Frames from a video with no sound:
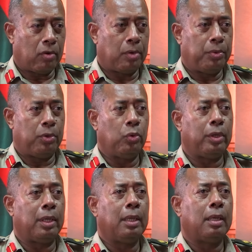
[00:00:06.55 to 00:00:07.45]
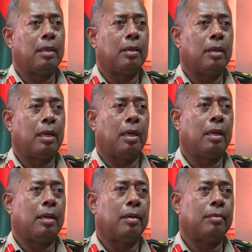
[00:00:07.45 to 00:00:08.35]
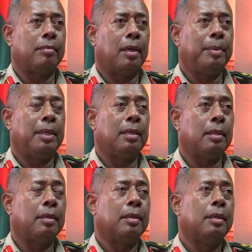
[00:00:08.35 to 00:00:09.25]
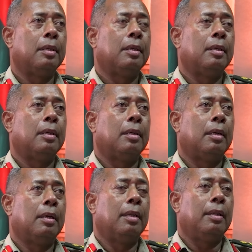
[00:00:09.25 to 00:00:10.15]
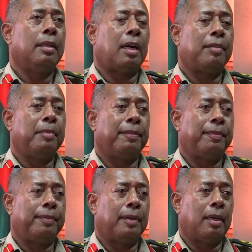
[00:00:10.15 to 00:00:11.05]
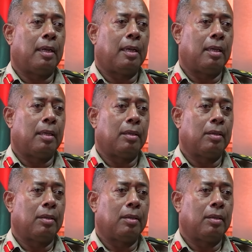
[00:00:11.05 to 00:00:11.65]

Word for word: on what we're doing. Eh? I mean, the RFMF